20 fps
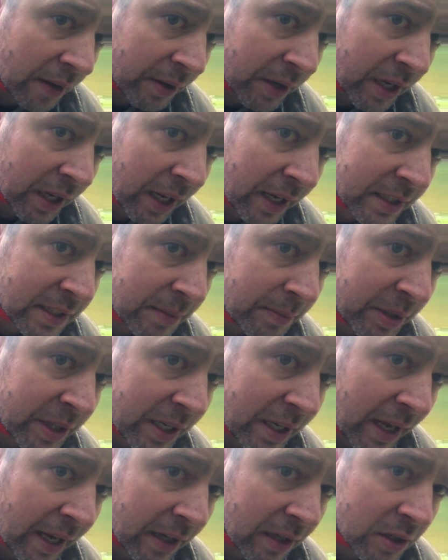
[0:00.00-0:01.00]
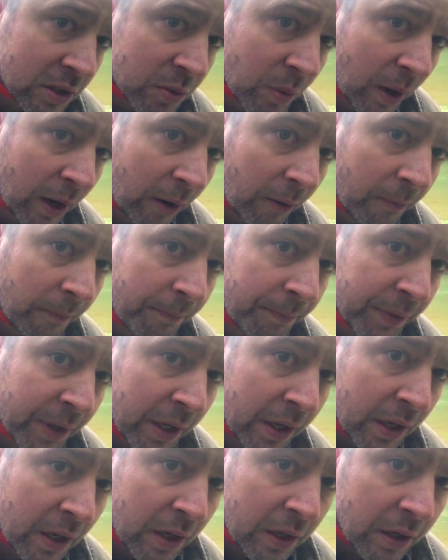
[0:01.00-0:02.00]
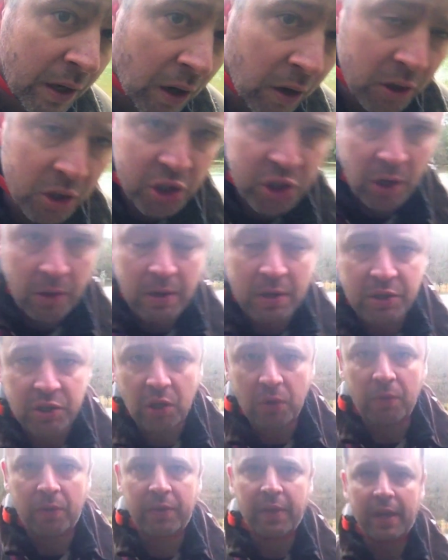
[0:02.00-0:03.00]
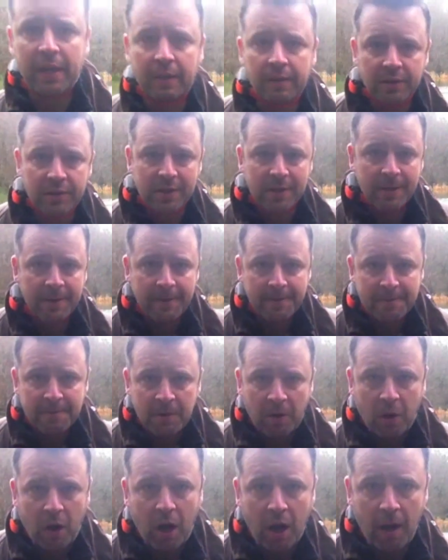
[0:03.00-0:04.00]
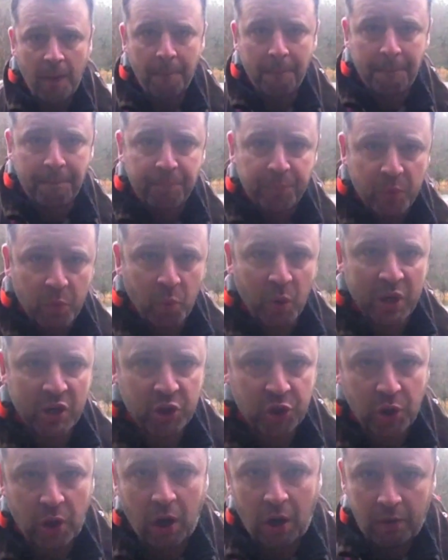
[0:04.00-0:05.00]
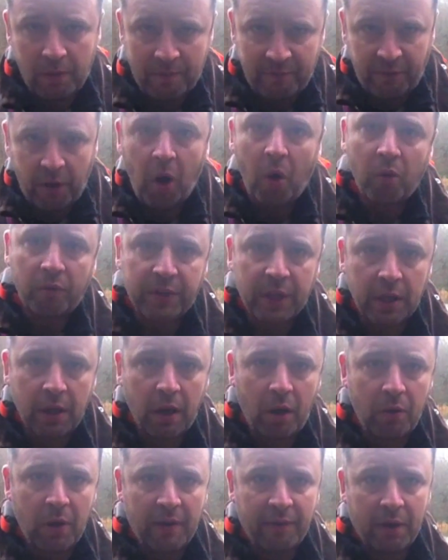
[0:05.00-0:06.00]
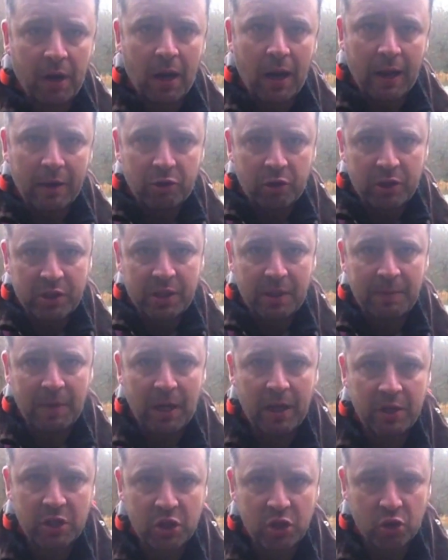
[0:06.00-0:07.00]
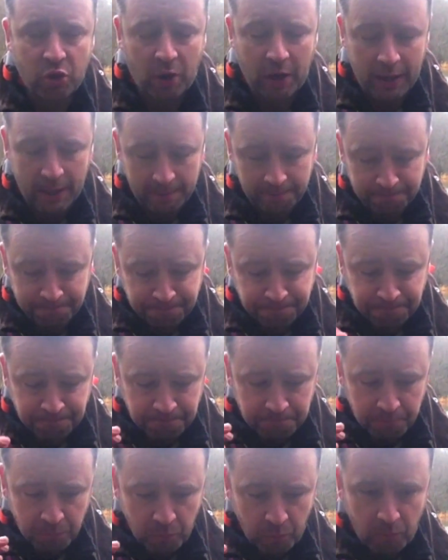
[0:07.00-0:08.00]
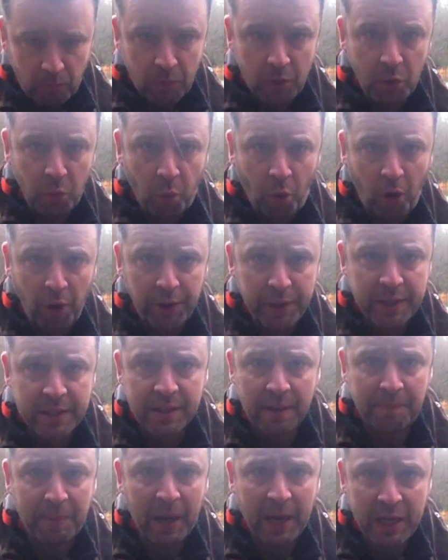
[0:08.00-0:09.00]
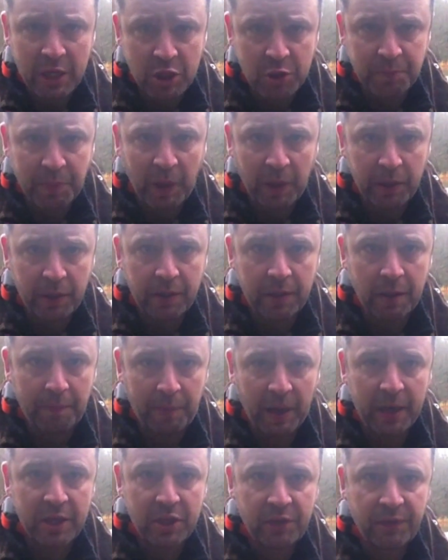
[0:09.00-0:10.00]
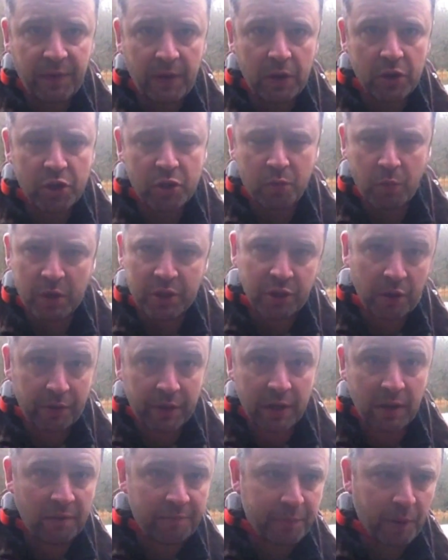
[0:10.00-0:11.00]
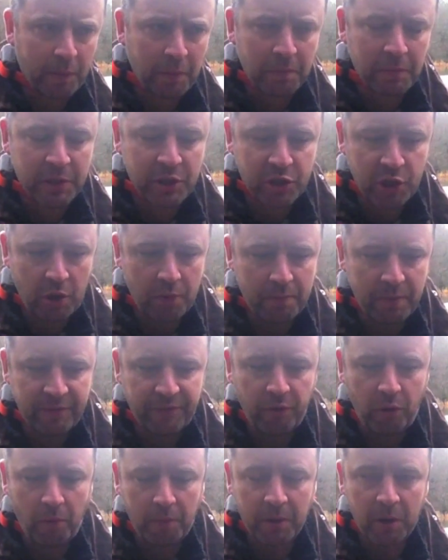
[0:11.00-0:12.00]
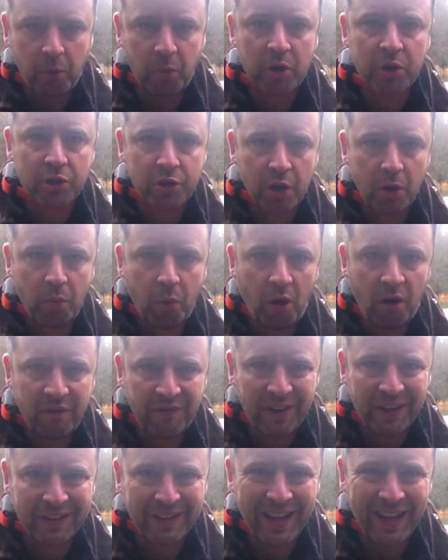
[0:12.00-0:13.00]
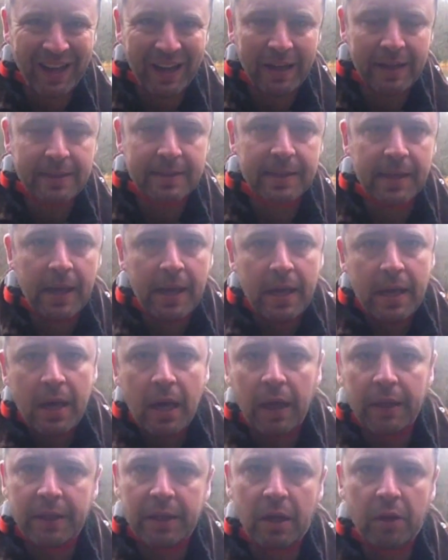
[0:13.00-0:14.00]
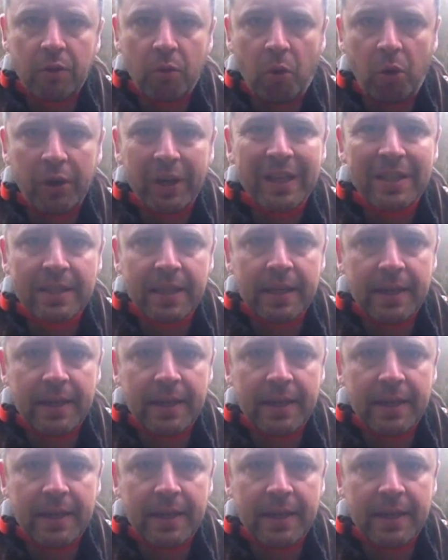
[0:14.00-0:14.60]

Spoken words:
are connecting with the neck as well. Now I'm going to show you two things which are involved in low-level electric stimulation training. One is the page button, the page function, which I think I've probably shown before, but I want to show what effect that has. And the other one is the